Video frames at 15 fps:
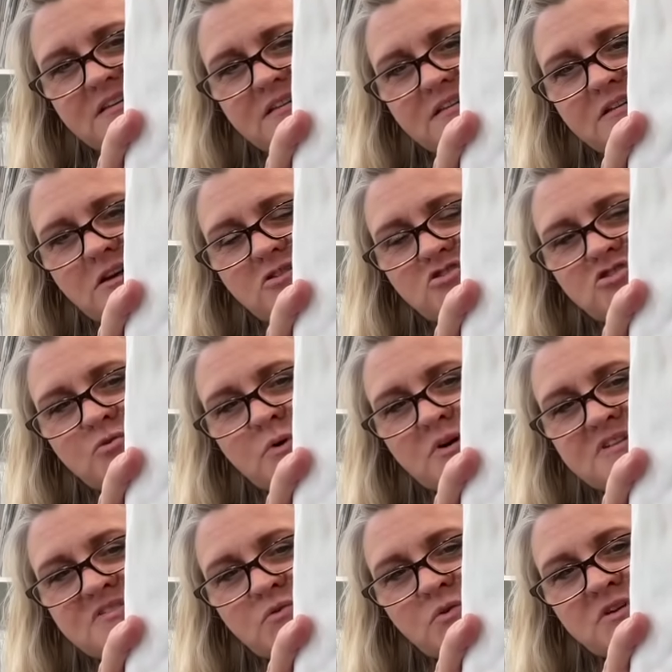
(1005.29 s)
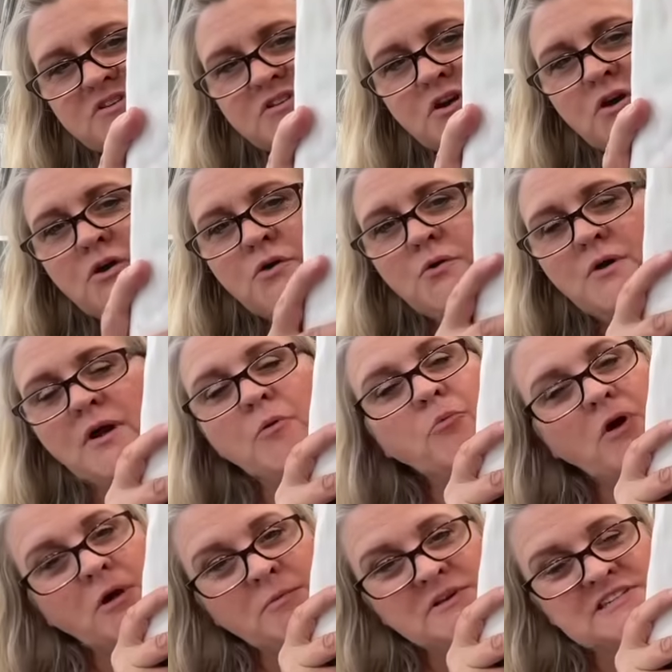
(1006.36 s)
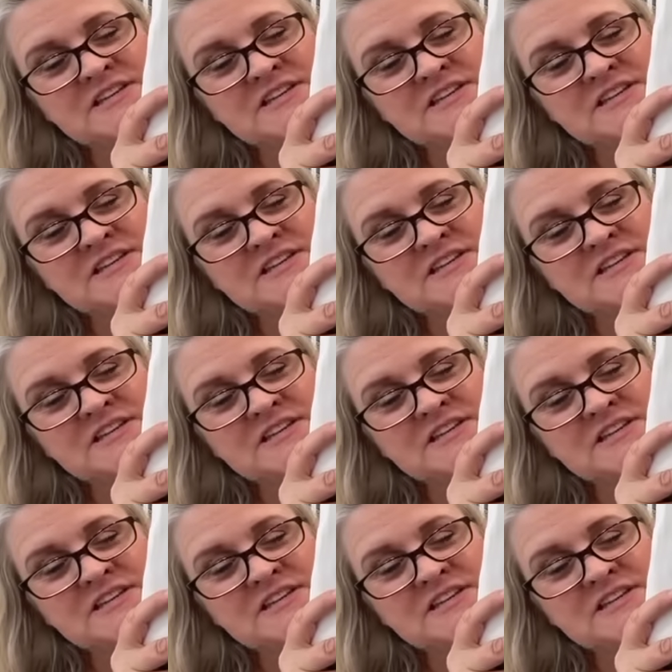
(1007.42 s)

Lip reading: Not sure where it's going to go. I'll probably